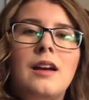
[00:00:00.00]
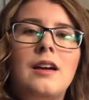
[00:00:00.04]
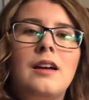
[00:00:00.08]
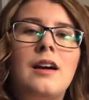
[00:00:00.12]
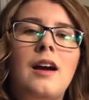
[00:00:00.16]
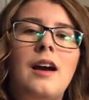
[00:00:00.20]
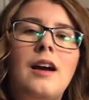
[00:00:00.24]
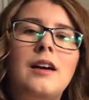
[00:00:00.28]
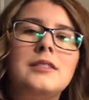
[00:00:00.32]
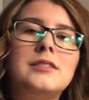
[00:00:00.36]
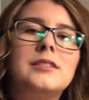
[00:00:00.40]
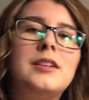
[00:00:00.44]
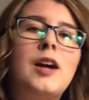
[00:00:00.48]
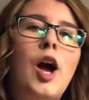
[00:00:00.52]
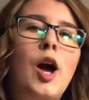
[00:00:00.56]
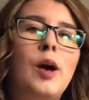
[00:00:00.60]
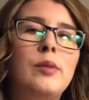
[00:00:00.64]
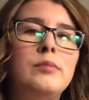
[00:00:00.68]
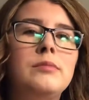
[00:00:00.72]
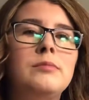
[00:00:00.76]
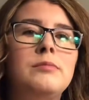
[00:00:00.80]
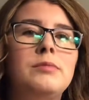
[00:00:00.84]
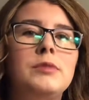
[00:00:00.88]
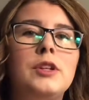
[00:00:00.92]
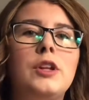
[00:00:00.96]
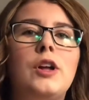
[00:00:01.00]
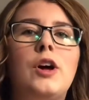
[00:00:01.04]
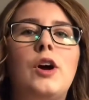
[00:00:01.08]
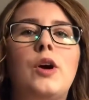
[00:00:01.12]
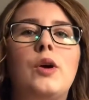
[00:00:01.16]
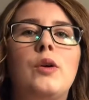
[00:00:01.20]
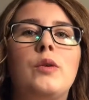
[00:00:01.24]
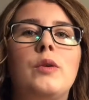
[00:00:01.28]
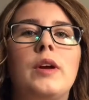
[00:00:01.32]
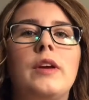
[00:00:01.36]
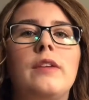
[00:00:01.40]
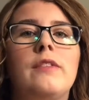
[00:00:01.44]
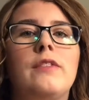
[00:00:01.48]
Guys, comment
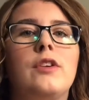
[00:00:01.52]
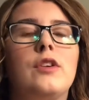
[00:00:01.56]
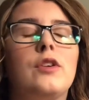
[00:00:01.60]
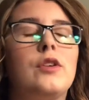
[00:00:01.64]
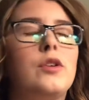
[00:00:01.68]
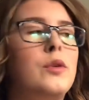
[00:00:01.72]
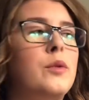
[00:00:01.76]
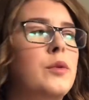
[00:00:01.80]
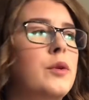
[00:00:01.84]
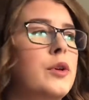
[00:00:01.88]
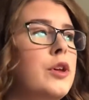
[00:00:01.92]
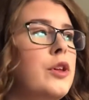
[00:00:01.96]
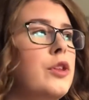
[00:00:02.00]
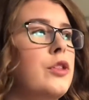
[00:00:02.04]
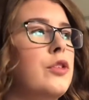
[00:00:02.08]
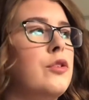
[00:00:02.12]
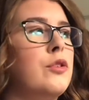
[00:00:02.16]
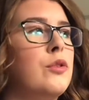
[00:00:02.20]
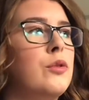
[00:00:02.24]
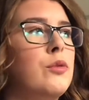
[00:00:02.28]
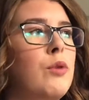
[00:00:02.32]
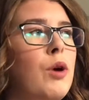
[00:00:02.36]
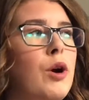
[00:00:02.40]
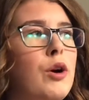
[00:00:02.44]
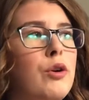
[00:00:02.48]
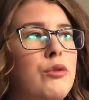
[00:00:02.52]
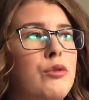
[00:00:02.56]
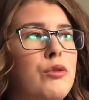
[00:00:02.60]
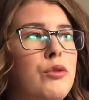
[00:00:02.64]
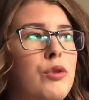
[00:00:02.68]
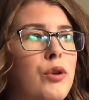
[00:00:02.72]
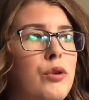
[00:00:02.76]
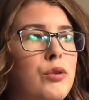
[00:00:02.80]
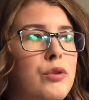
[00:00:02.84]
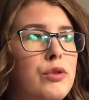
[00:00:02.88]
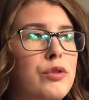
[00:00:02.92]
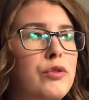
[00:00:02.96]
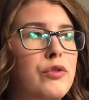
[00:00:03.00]
below if you're going through a
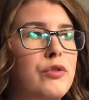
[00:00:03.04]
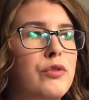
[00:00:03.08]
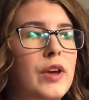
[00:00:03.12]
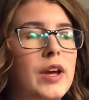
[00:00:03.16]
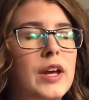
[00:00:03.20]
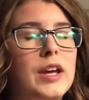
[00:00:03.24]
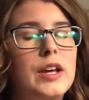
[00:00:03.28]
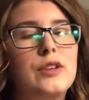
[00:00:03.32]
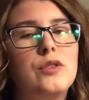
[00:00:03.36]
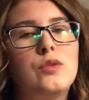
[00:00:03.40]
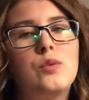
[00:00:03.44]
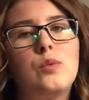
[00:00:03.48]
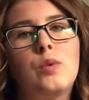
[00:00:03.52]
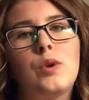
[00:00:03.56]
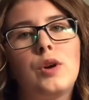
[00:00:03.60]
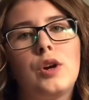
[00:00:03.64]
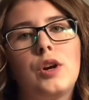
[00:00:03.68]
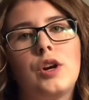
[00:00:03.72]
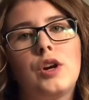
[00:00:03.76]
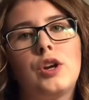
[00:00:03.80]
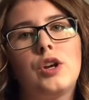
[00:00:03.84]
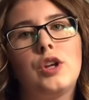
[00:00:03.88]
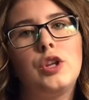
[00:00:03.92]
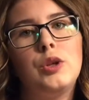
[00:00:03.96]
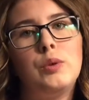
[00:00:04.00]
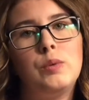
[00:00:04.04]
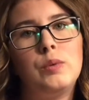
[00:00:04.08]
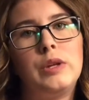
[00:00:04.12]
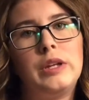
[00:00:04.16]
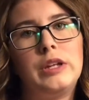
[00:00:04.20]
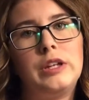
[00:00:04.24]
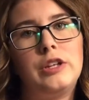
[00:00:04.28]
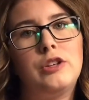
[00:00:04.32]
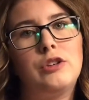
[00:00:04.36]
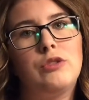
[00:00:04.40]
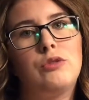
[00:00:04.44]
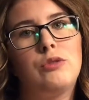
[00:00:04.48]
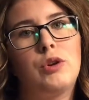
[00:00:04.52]
growth phase where you
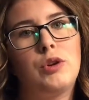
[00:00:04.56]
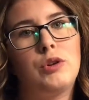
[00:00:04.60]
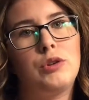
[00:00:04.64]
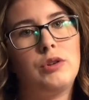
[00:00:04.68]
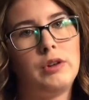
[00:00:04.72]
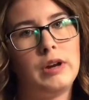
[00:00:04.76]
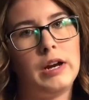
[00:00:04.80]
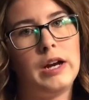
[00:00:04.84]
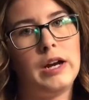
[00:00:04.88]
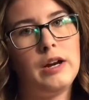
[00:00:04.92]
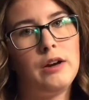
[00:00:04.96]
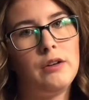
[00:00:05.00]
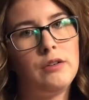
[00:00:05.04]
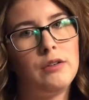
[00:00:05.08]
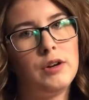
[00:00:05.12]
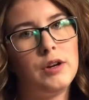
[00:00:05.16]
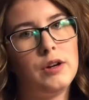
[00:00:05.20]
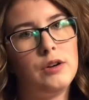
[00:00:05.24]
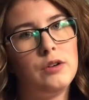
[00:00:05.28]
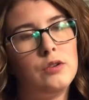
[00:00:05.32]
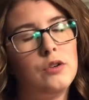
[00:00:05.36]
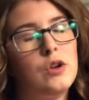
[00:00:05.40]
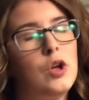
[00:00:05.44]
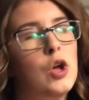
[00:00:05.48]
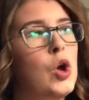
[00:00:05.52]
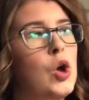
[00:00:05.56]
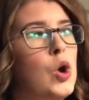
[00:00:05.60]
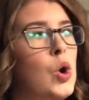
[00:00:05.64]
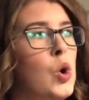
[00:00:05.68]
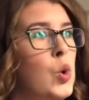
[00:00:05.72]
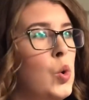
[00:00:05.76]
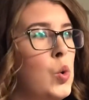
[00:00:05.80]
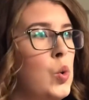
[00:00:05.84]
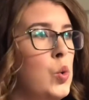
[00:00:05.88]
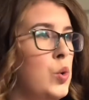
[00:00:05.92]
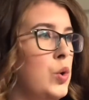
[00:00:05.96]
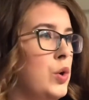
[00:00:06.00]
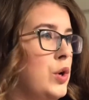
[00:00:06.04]
need to grow your hair out,
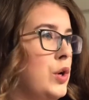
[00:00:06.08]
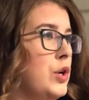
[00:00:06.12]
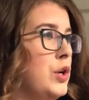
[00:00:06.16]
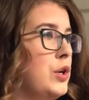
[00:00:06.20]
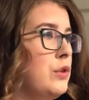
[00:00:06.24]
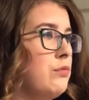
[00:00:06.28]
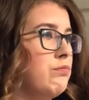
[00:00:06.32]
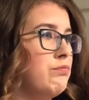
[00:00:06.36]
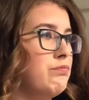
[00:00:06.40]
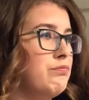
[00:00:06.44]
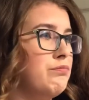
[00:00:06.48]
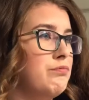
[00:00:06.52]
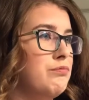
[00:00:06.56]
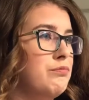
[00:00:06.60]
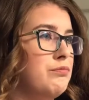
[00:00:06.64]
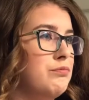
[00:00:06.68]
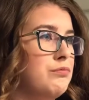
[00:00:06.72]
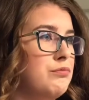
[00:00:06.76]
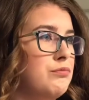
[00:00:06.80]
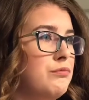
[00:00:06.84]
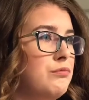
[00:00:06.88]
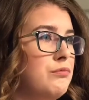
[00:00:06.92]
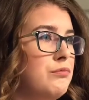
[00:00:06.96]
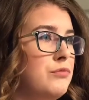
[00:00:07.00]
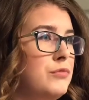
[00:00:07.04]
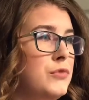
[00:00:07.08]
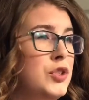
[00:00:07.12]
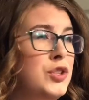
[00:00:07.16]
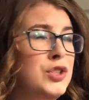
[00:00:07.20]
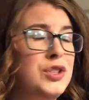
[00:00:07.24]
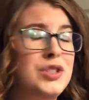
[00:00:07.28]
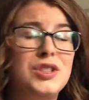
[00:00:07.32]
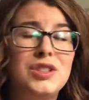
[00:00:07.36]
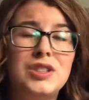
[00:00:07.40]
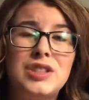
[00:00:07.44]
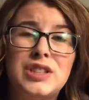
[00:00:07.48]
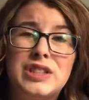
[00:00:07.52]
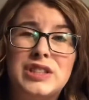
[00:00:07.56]
or you're
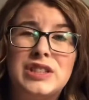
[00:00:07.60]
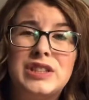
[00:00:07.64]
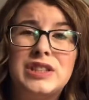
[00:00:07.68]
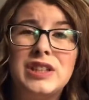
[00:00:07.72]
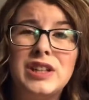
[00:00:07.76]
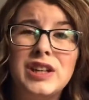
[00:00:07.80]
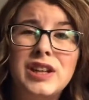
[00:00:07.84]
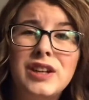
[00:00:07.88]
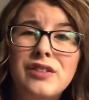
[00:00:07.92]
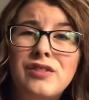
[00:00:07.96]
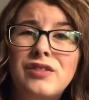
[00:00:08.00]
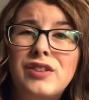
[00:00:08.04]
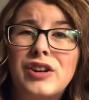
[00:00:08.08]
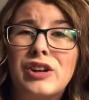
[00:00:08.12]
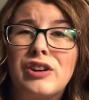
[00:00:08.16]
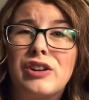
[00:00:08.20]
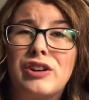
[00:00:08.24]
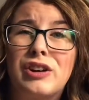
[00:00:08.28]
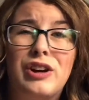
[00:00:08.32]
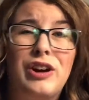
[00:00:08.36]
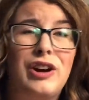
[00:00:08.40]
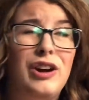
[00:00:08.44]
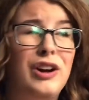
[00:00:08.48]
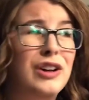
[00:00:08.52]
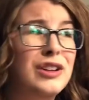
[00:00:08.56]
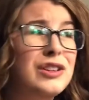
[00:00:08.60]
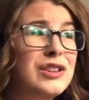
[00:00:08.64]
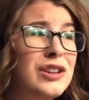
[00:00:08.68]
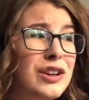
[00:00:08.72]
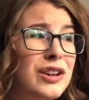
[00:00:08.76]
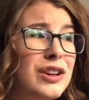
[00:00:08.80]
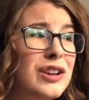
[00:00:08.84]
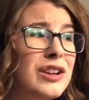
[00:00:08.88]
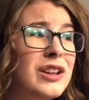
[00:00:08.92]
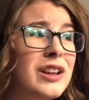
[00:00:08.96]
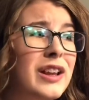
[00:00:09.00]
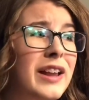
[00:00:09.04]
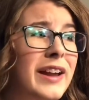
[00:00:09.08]
just sick of your
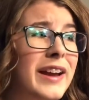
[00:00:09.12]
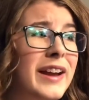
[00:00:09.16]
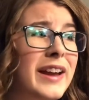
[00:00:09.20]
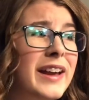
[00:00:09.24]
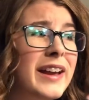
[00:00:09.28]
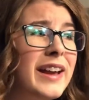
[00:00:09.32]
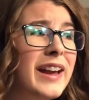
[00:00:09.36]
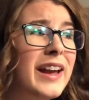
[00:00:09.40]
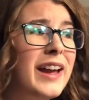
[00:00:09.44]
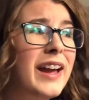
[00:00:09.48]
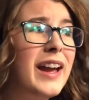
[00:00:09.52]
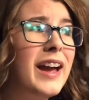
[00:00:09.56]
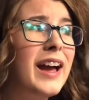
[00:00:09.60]
color, like